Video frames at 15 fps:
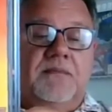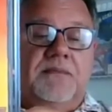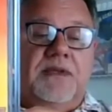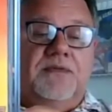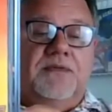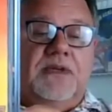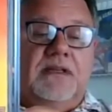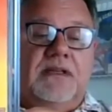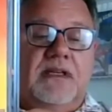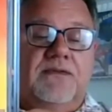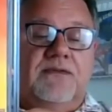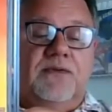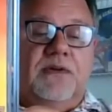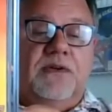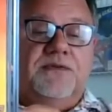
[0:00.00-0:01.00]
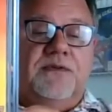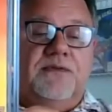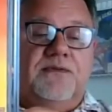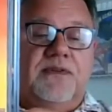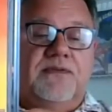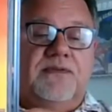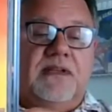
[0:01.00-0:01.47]
between like
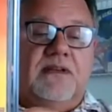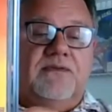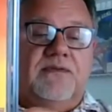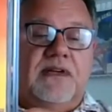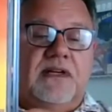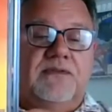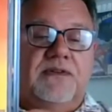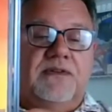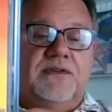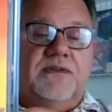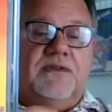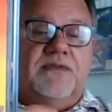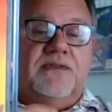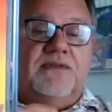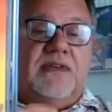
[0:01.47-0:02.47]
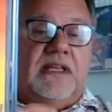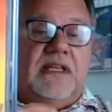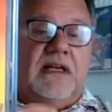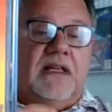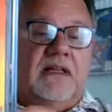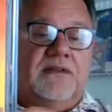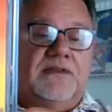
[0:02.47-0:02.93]
$450 and
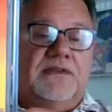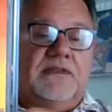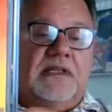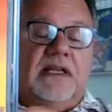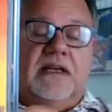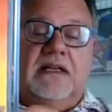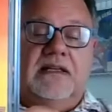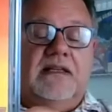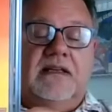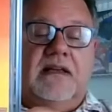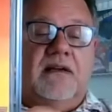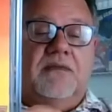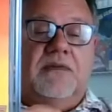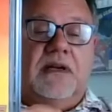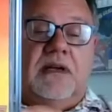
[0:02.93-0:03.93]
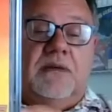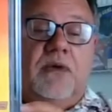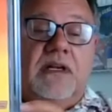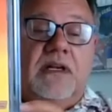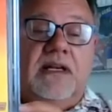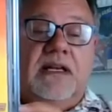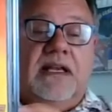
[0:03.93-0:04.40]
$550. And I
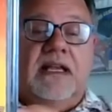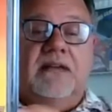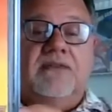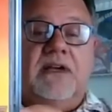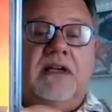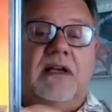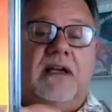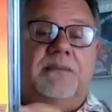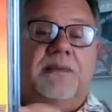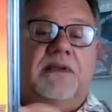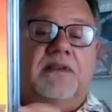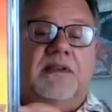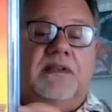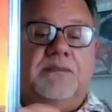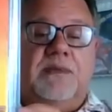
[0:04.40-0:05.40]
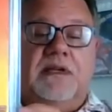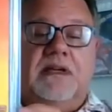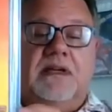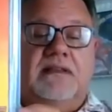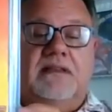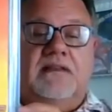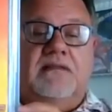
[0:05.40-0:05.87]
wanted to have a copy of this, but
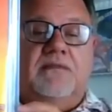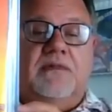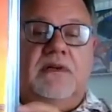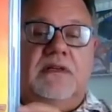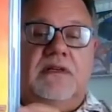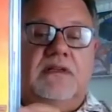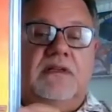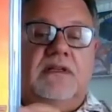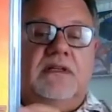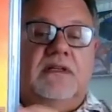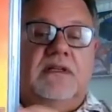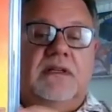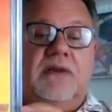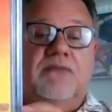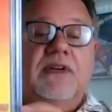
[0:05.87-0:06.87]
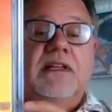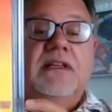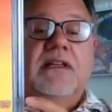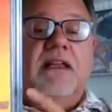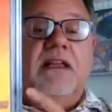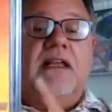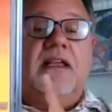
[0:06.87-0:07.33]
I didn't want to. I really
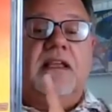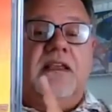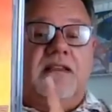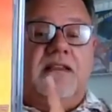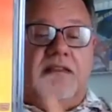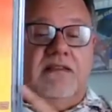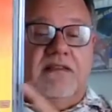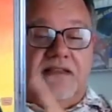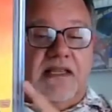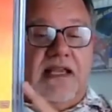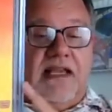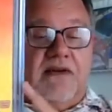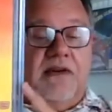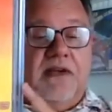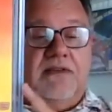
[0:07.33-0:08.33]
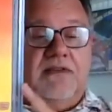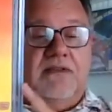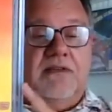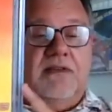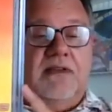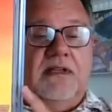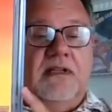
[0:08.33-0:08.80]
like this
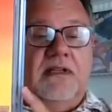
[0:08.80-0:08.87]
character.